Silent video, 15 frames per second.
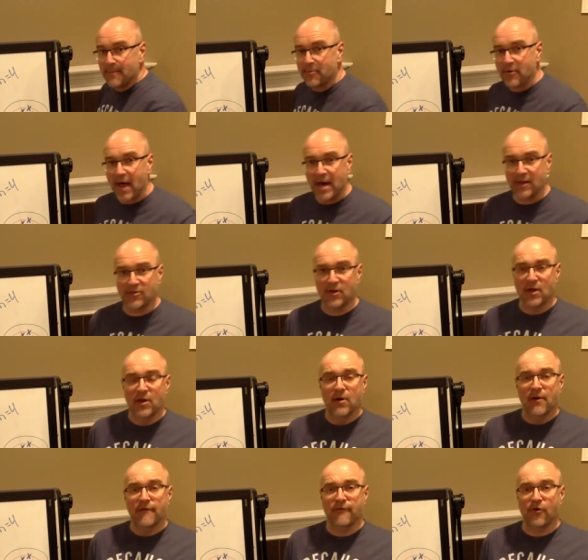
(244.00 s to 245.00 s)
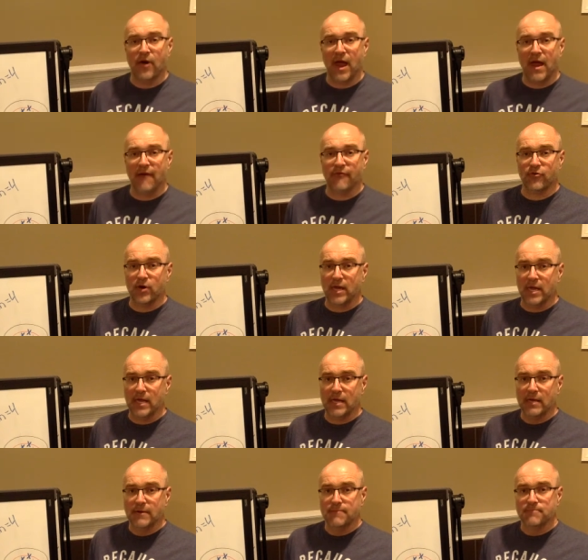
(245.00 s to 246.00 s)
apparatus for
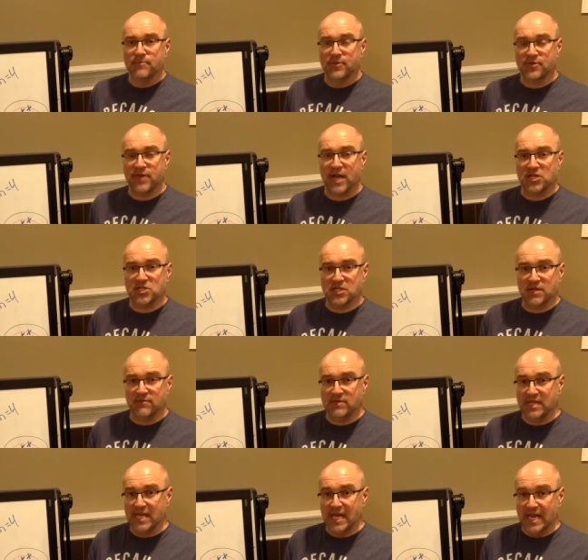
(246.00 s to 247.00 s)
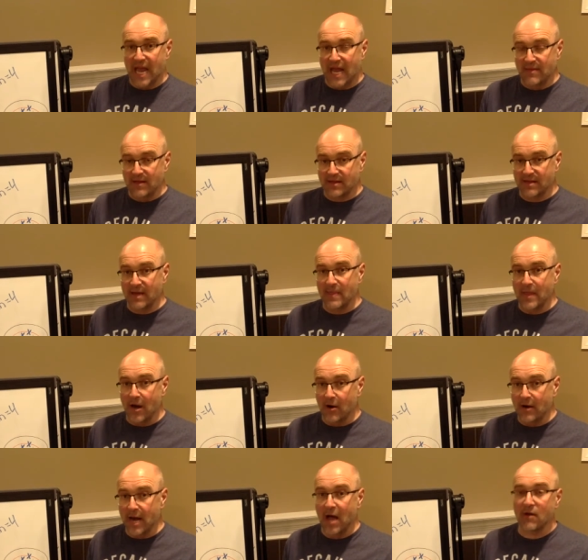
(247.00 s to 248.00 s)
every section of DNA that's in
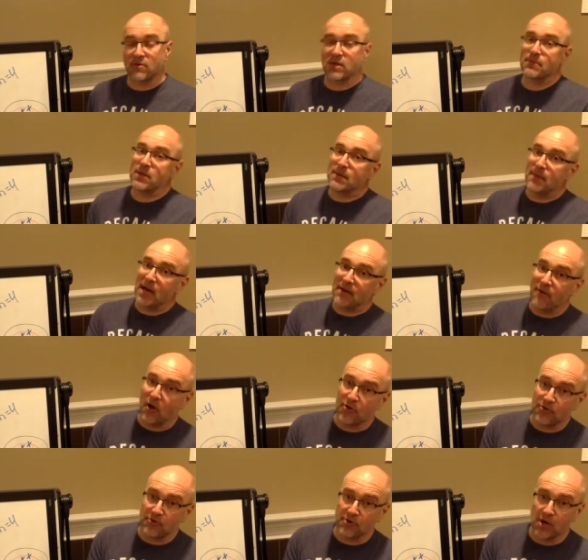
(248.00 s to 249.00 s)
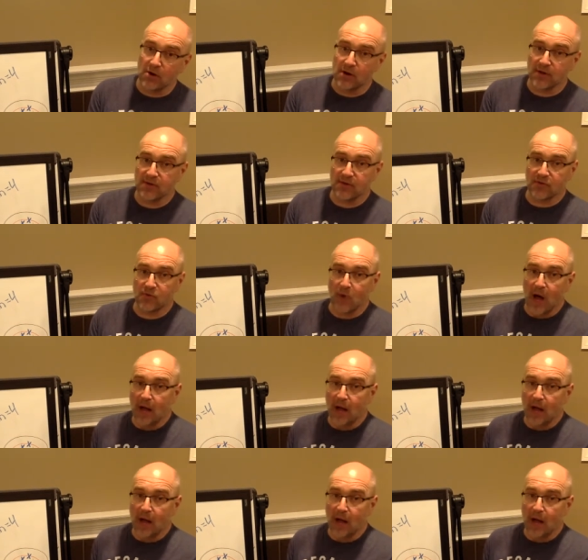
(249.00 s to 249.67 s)
there. Now, something you might have also noticed as